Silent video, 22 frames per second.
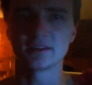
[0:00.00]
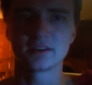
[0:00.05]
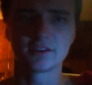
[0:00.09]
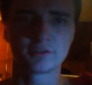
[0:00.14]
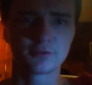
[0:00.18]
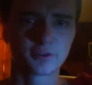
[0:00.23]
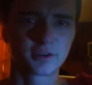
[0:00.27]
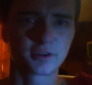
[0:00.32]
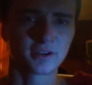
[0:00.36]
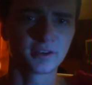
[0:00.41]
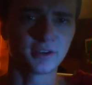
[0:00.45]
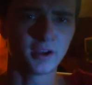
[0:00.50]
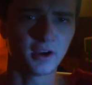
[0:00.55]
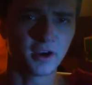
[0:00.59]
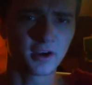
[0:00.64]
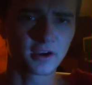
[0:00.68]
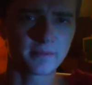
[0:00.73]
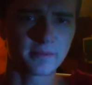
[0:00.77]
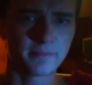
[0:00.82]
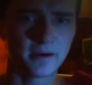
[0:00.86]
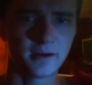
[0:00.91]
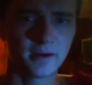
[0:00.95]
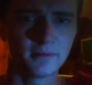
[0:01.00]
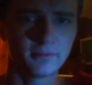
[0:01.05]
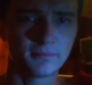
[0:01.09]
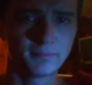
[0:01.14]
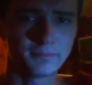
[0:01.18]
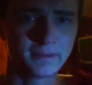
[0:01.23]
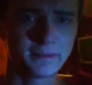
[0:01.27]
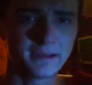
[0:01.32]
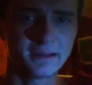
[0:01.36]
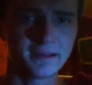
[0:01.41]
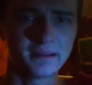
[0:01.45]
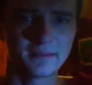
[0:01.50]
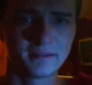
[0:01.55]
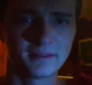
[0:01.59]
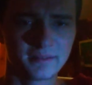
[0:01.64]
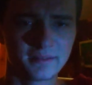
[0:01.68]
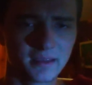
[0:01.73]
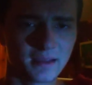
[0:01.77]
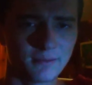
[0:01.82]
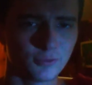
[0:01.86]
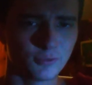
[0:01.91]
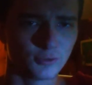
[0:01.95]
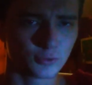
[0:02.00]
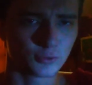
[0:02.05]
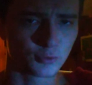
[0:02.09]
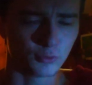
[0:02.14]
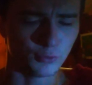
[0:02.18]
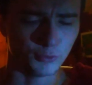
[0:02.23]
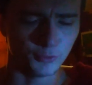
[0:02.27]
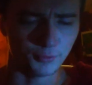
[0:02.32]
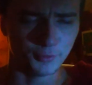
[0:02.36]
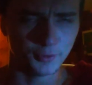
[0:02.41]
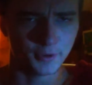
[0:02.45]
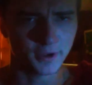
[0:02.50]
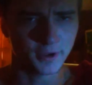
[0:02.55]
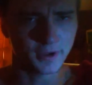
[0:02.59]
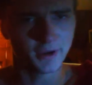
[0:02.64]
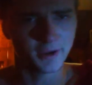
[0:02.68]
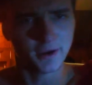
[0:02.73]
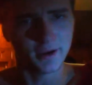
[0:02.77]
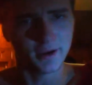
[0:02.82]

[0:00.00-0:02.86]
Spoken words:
Let's freaking talk about being at the same school.